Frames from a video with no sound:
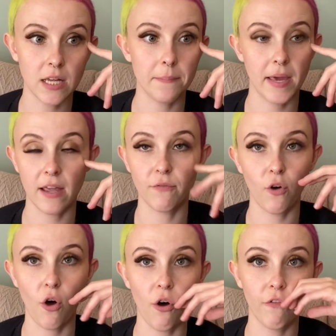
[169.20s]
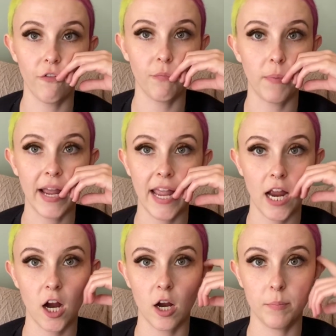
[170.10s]
may involve my
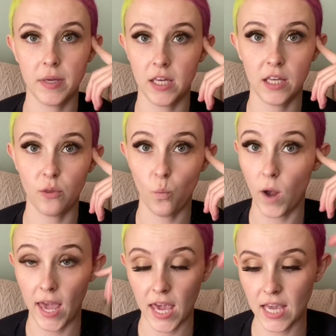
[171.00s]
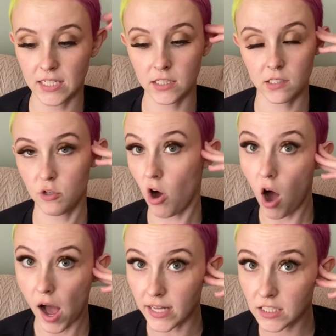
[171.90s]
hair being in the way, it's
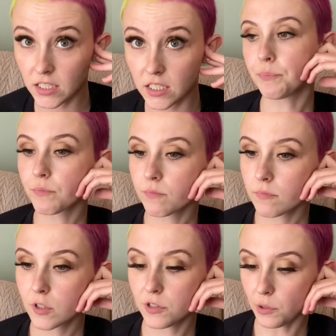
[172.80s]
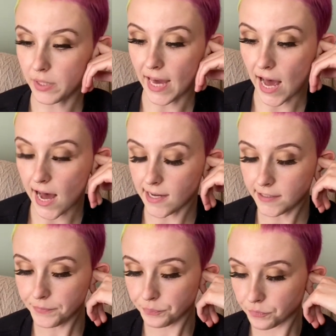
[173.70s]
not. So
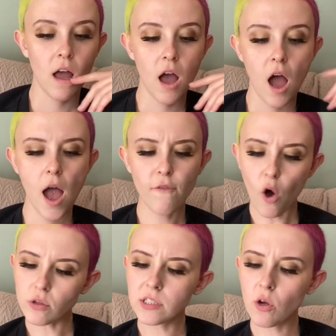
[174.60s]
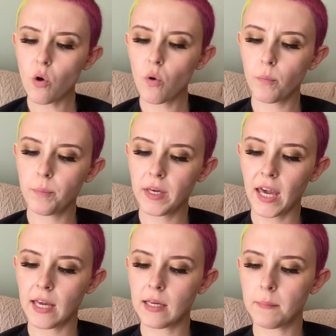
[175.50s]
yeah. I've also
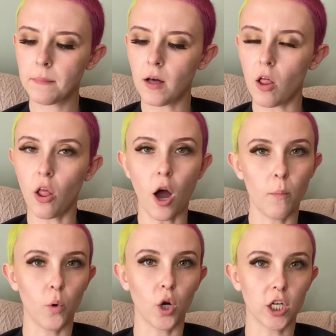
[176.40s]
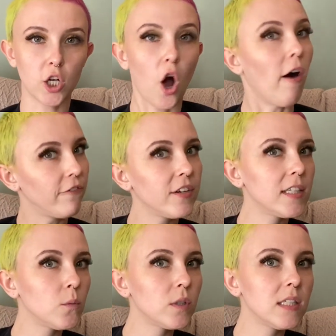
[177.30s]
became a lot more
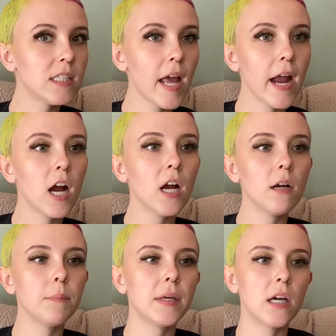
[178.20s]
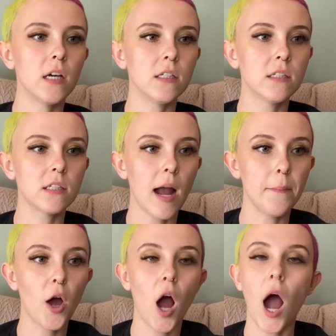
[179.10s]
confident with this hair because I'm
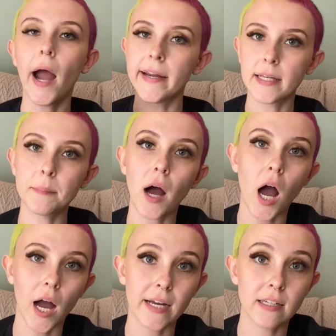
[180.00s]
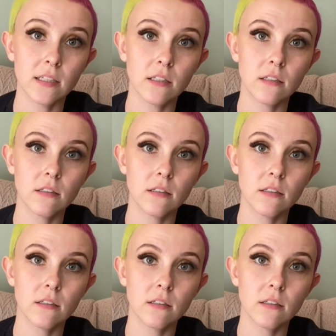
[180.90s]
not hiding behind